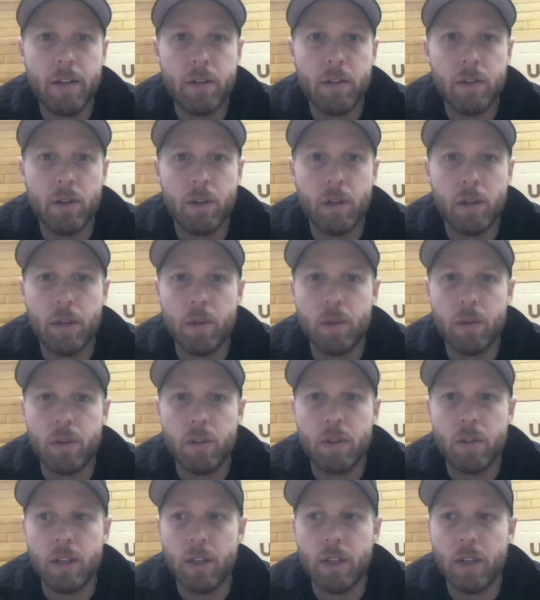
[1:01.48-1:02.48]
So I
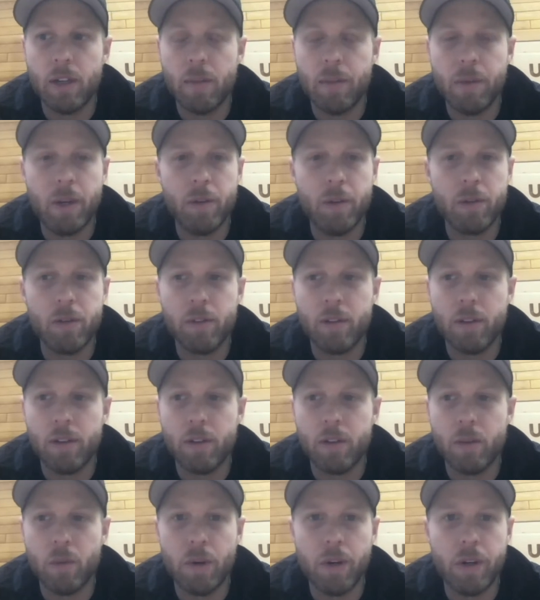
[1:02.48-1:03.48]
was a
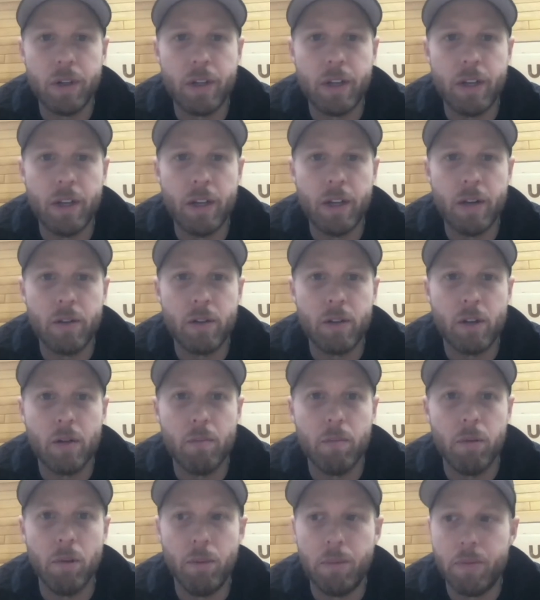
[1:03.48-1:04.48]
weird kid. I was
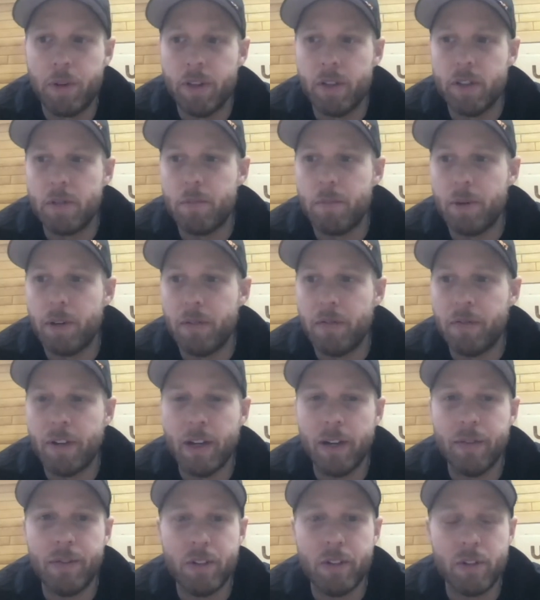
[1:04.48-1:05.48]
drawing blueprints by
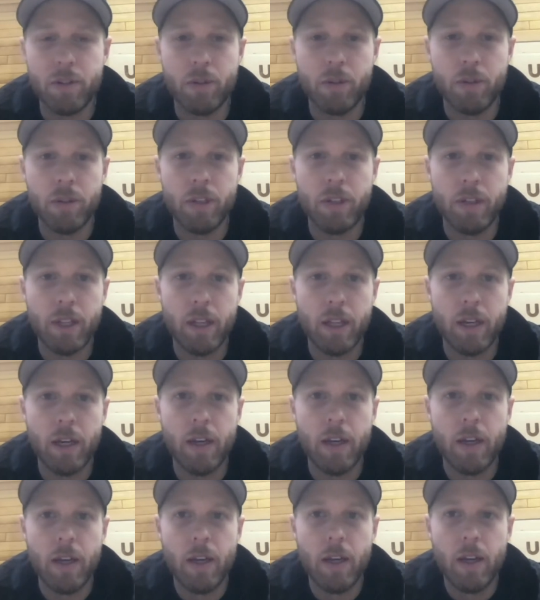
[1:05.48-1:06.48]
5 years old, and
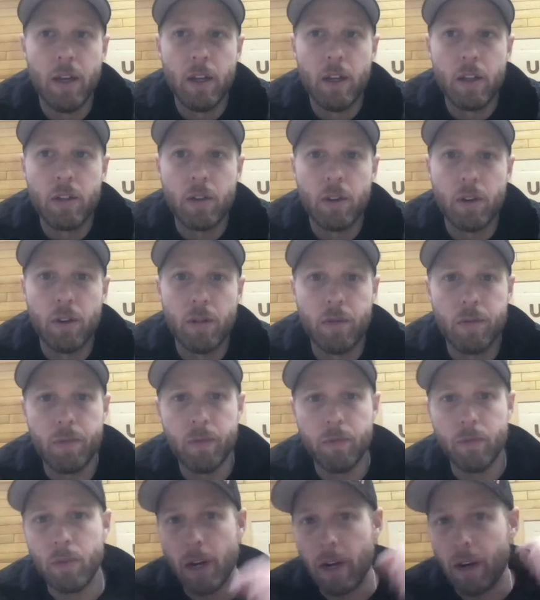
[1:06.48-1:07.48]
then sort of
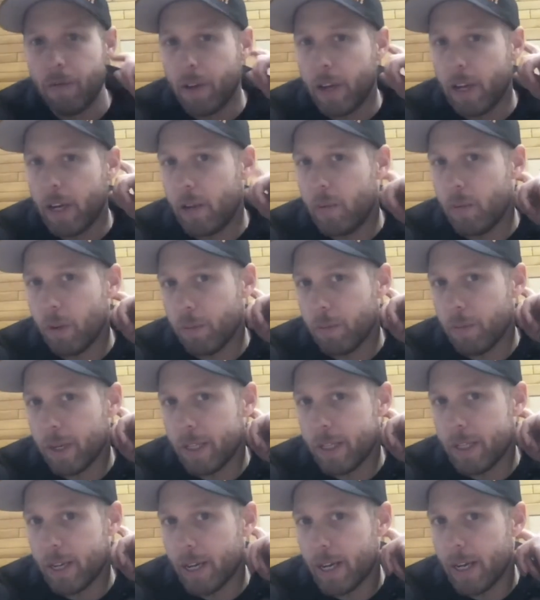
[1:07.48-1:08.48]
renovating with my
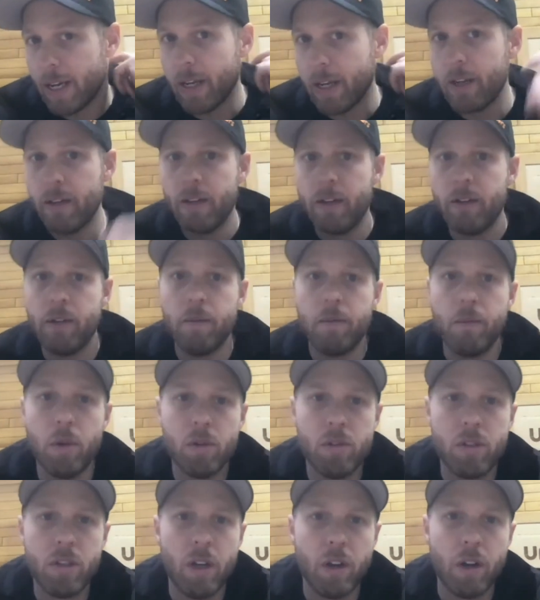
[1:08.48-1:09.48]
dad,
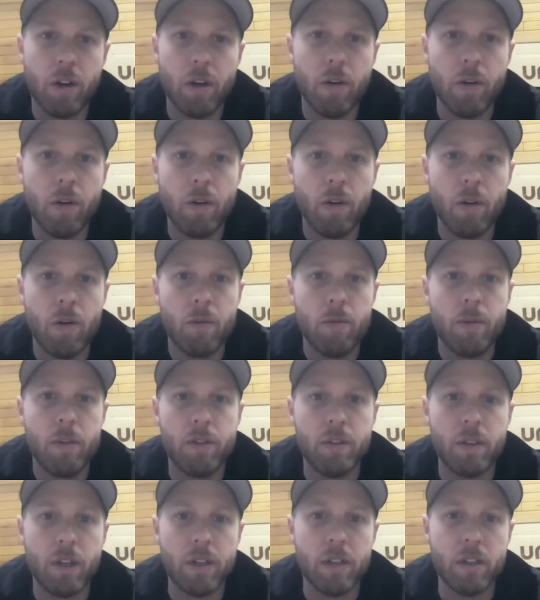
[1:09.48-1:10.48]
mostly on our own home
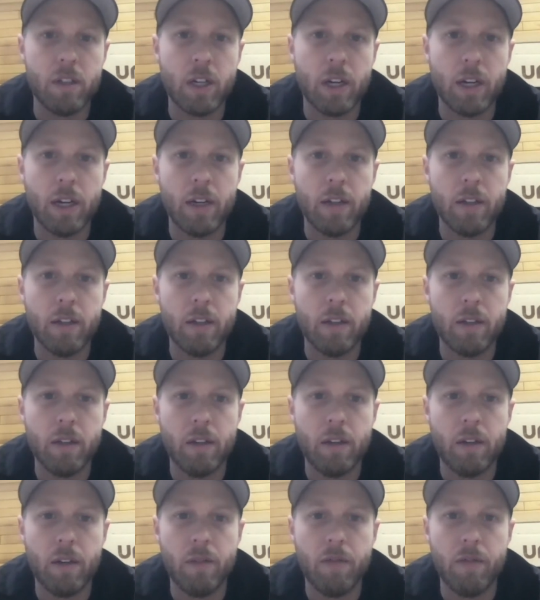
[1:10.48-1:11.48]
as a child, and
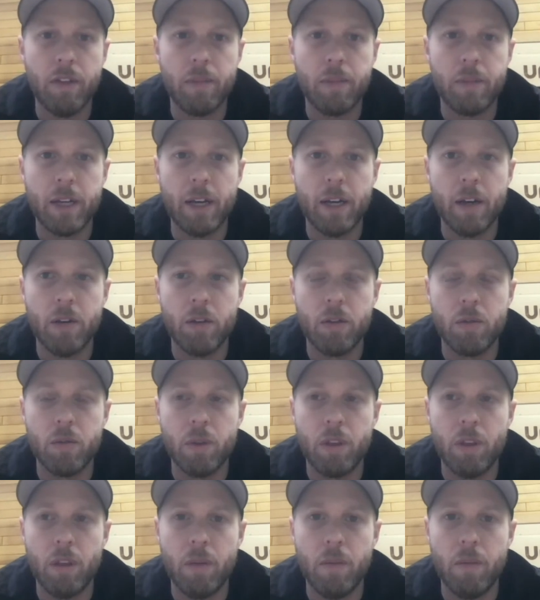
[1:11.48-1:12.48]
then flipped a house
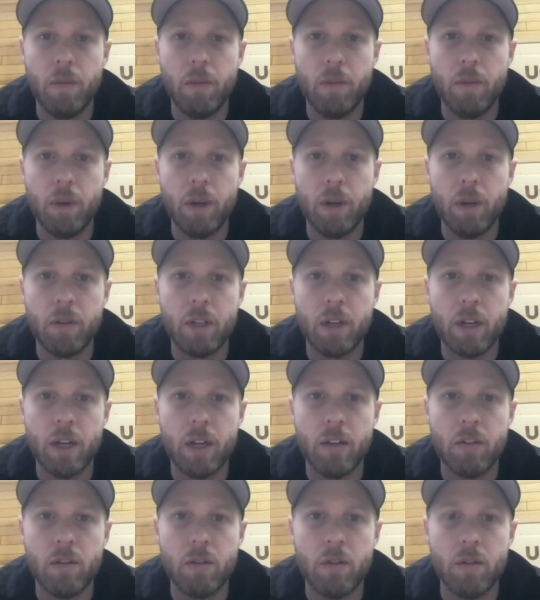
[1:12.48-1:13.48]
with him when I was in
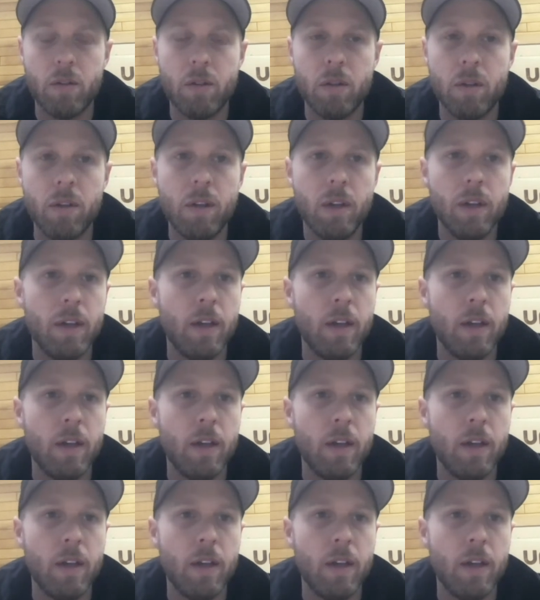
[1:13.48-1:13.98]
high school.